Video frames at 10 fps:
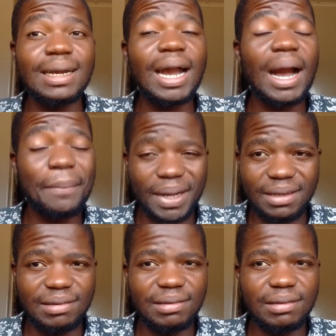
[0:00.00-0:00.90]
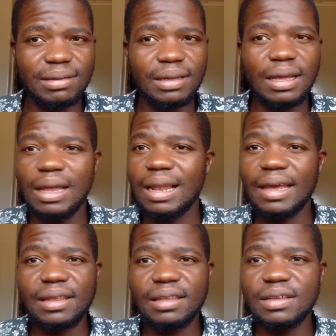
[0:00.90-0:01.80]
companies
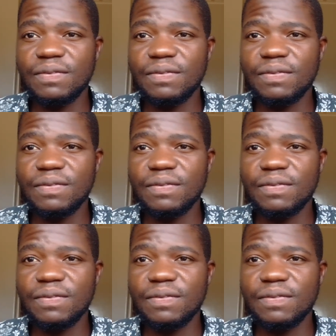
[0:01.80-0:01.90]
like the